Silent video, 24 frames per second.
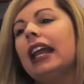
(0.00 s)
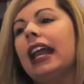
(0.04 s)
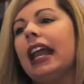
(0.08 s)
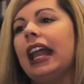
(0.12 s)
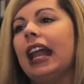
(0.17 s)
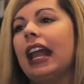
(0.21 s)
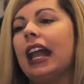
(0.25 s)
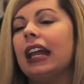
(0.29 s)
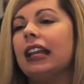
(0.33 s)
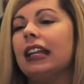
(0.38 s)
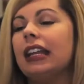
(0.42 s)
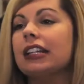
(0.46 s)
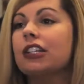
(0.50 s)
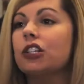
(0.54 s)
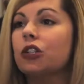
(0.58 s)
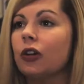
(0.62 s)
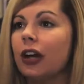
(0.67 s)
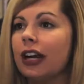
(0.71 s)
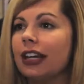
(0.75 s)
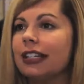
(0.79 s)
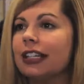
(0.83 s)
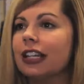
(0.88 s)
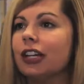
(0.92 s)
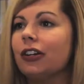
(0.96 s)
And it's
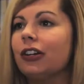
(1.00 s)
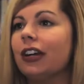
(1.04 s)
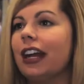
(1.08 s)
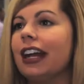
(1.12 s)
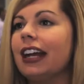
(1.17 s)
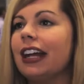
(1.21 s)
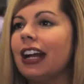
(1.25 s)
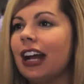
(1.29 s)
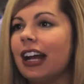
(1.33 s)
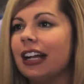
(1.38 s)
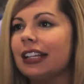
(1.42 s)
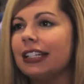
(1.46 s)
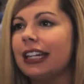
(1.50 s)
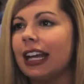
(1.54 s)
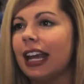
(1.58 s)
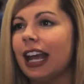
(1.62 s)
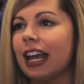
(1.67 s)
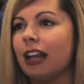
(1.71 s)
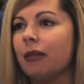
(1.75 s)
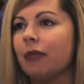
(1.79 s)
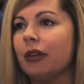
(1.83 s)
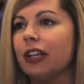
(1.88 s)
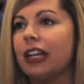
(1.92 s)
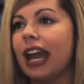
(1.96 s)
great to create
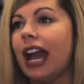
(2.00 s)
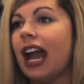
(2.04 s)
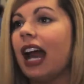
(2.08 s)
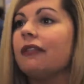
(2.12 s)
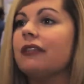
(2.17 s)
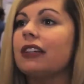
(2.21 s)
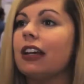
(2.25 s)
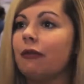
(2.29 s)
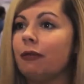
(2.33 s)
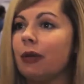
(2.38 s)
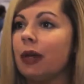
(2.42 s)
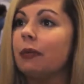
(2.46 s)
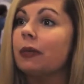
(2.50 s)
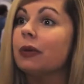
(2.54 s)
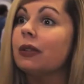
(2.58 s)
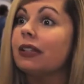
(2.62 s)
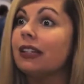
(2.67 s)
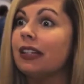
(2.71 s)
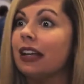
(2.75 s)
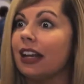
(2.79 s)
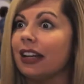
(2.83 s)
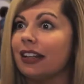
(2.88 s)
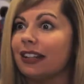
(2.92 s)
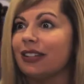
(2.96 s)
content, but you have to have people
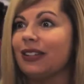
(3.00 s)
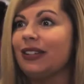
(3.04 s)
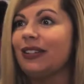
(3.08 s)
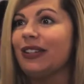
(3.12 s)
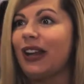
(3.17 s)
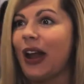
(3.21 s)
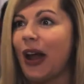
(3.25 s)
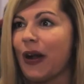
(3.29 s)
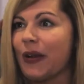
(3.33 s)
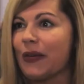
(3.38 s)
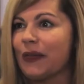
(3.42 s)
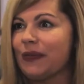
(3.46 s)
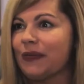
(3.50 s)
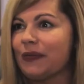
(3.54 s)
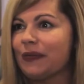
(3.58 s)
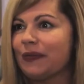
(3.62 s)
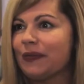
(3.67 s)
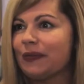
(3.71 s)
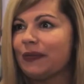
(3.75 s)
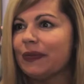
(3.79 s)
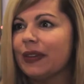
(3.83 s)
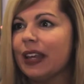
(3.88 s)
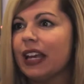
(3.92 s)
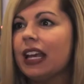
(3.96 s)
see it, as you know. Mm
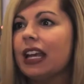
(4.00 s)
-hmm.